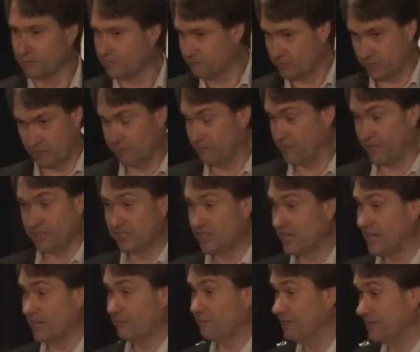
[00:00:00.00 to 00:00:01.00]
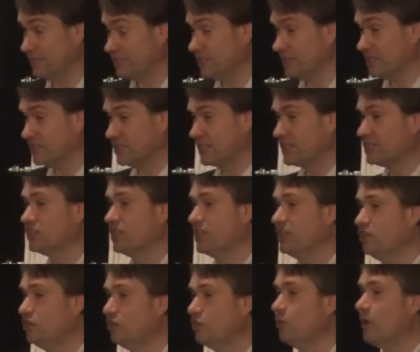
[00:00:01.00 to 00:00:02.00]
So things that aren't PCs, things that
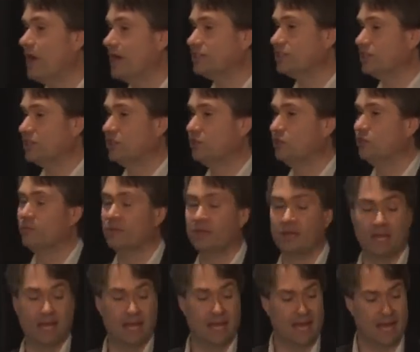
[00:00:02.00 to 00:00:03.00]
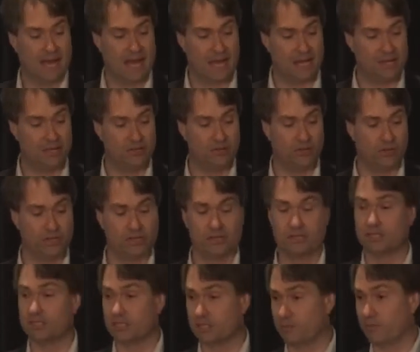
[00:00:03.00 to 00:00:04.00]
you as a human are not
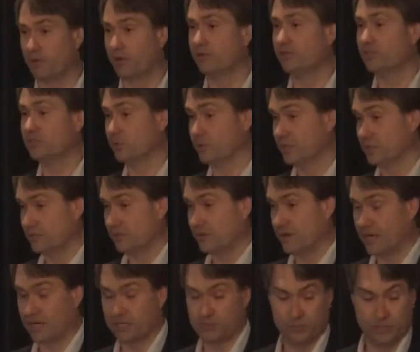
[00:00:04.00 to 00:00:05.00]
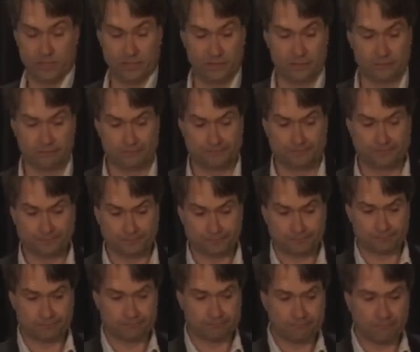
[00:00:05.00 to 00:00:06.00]
supposed to interact with.
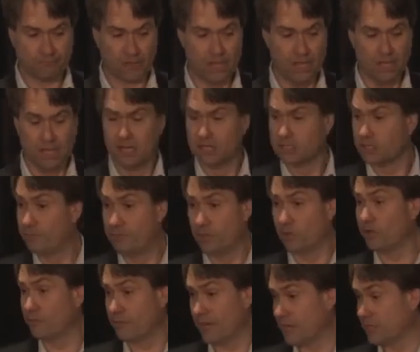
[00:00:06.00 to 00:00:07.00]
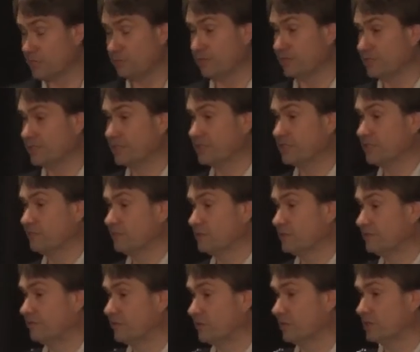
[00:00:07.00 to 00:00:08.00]
So building management systems,
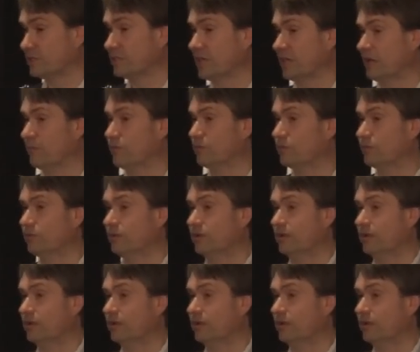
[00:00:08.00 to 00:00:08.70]
for example,